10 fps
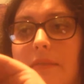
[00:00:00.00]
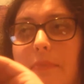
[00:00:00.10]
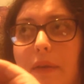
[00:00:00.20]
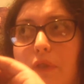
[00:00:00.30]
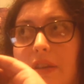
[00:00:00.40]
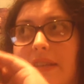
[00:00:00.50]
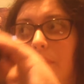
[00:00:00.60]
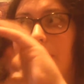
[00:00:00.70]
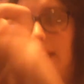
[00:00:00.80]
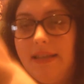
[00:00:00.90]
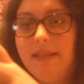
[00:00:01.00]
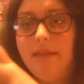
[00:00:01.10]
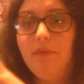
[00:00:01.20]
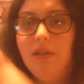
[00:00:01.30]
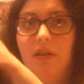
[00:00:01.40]
my first ever testing
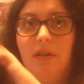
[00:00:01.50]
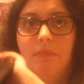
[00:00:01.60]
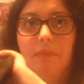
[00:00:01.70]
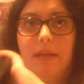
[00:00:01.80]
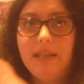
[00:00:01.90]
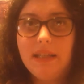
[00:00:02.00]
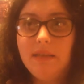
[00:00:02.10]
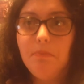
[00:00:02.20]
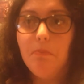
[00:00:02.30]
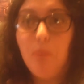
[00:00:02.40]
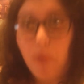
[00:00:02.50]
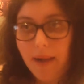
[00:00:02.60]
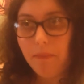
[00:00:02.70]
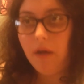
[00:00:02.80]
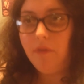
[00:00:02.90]
video, my testing
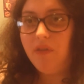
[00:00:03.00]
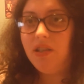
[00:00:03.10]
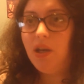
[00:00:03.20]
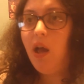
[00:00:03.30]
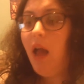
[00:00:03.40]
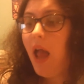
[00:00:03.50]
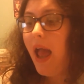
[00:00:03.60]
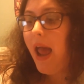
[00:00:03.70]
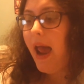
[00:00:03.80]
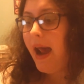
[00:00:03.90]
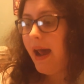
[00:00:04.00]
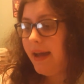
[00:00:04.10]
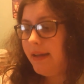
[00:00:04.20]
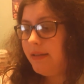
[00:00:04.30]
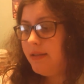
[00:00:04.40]
Primark video,
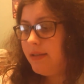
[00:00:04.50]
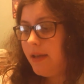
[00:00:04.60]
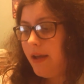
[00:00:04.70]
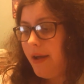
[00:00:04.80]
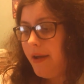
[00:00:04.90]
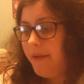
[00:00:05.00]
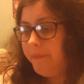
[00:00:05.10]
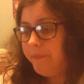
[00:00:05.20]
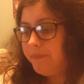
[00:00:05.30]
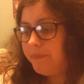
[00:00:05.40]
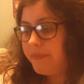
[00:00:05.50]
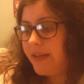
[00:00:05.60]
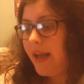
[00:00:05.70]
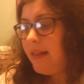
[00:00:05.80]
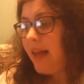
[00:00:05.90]
and
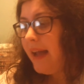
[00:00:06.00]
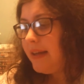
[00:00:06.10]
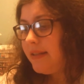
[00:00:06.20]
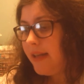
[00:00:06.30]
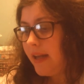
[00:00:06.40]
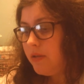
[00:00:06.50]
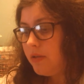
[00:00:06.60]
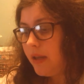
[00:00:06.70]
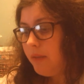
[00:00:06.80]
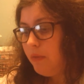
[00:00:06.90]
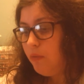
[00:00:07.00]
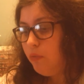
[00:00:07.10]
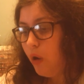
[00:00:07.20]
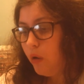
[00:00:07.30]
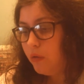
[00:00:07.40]
I liked it, don't get me
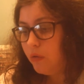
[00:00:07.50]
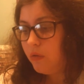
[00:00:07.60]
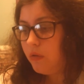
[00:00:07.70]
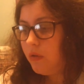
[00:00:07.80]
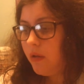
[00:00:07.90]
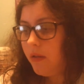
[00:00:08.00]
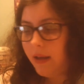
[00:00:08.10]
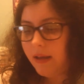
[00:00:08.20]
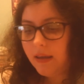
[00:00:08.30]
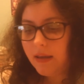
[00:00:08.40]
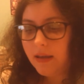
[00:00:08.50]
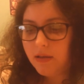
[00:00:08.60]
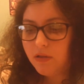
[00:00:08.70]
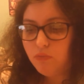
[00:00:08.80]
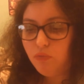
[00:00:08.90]
wrong, like
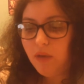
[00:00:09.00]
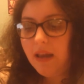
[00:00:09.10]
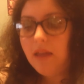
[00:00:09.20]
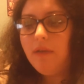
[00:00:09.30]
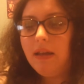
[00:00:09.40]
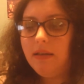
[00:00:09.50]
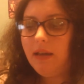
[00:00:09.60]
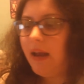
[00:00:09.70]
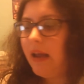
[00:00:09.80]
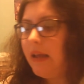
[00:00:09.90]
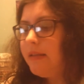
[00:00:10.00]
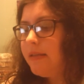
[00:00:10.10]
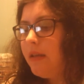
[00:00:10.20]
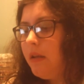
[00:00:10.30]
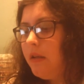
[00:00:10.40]
it's really
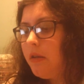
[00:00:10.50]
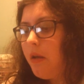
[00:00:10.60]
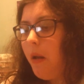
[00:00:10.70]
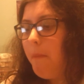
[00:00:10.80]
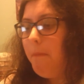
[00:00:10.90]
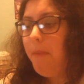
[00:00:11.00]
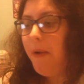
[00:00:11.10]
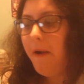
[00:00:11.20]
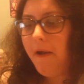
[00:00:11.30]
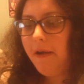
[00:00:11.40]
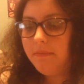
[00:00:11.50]
nice, but